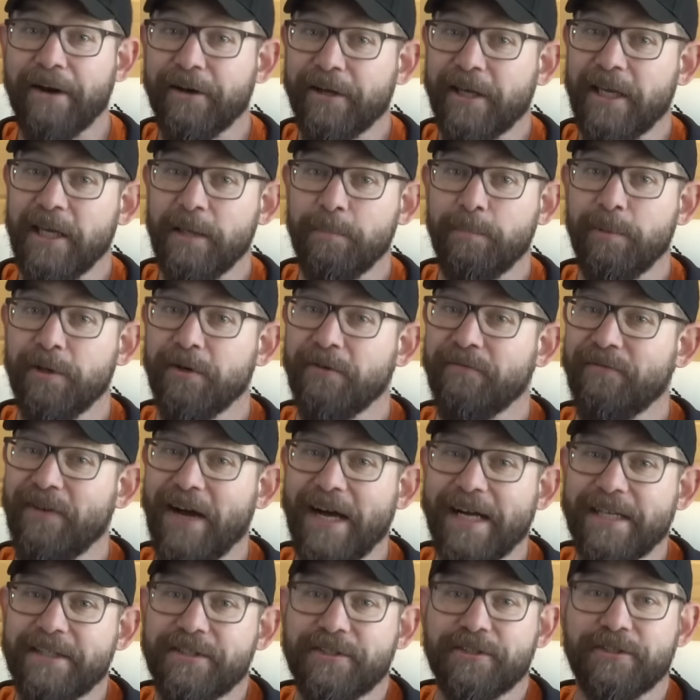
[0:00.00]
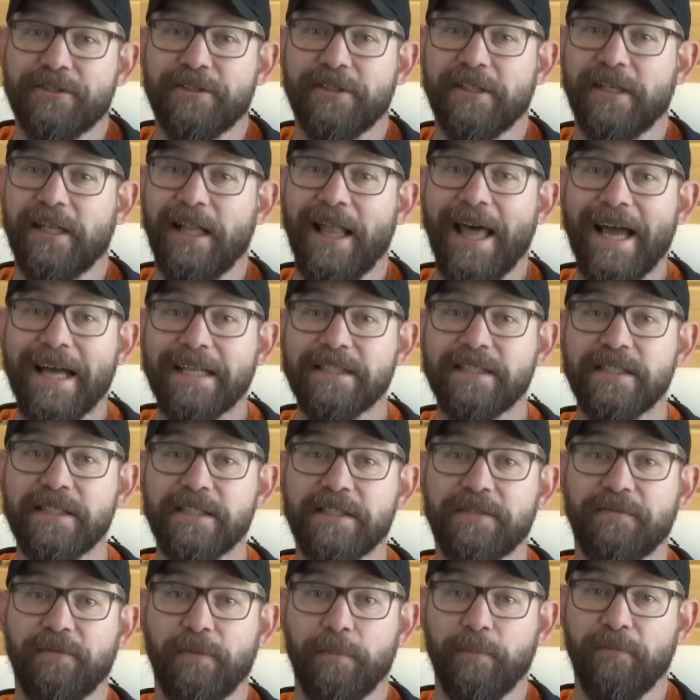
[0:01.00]
to keep your visor and
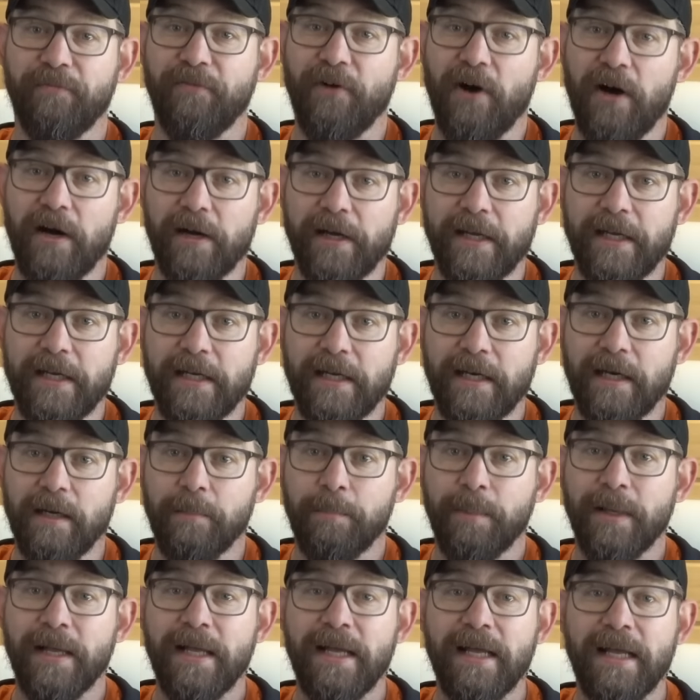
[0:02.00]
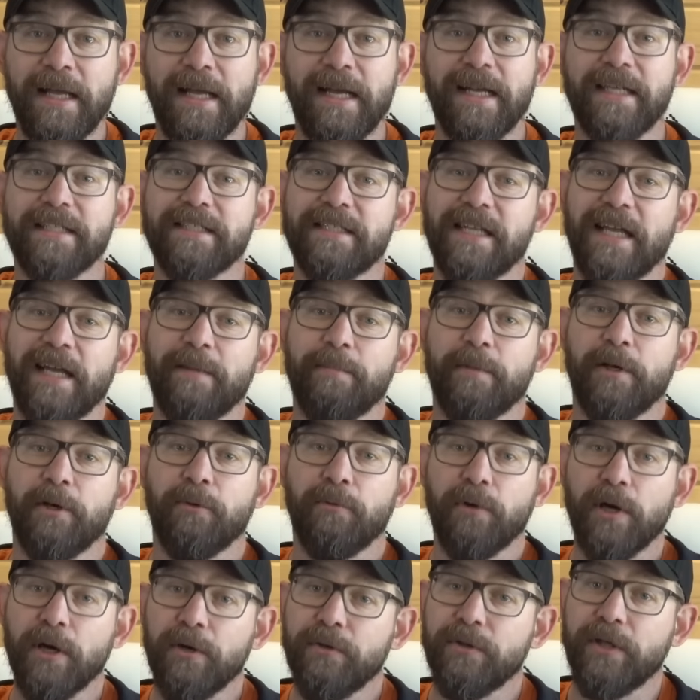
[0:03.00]
glasses from fogging up, and examine
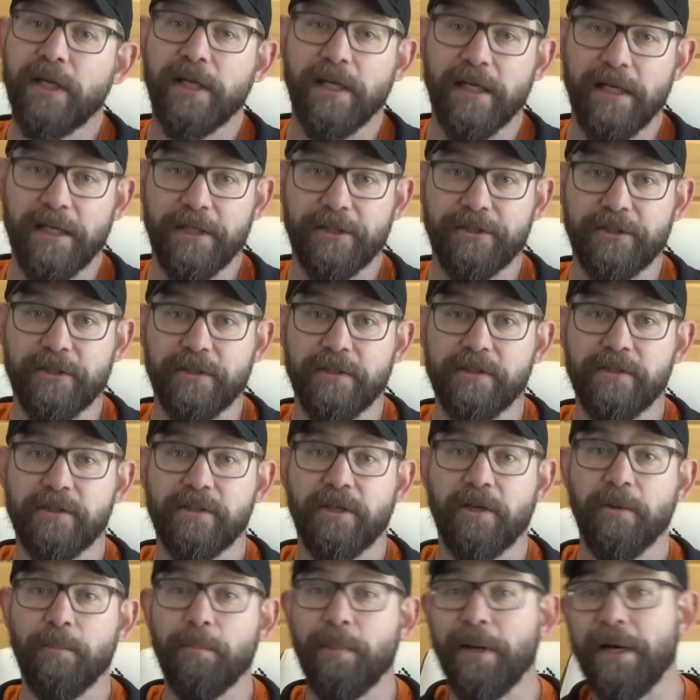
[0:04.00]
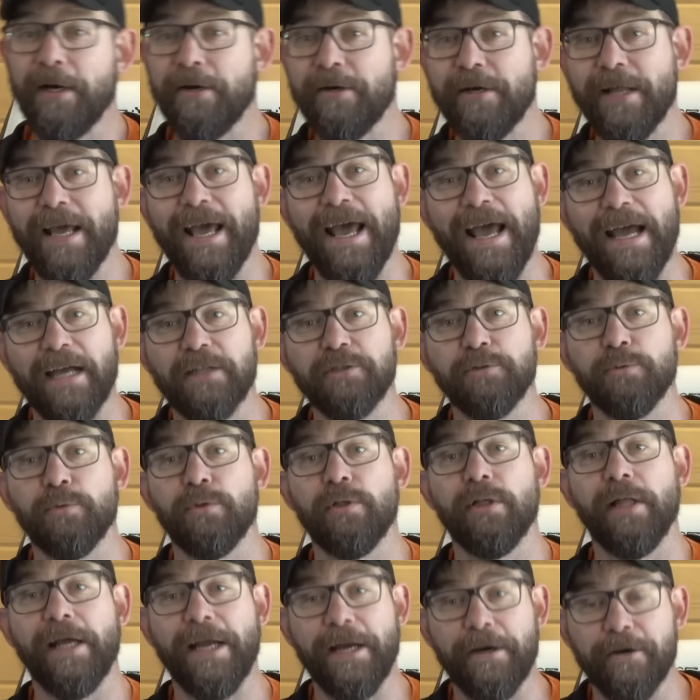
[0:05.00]
road conditions compared to
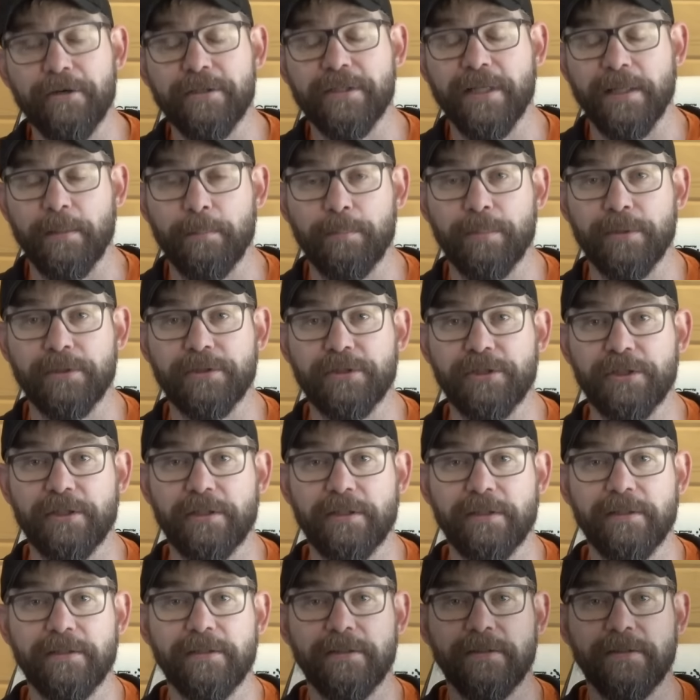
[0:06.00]
actual air temperature.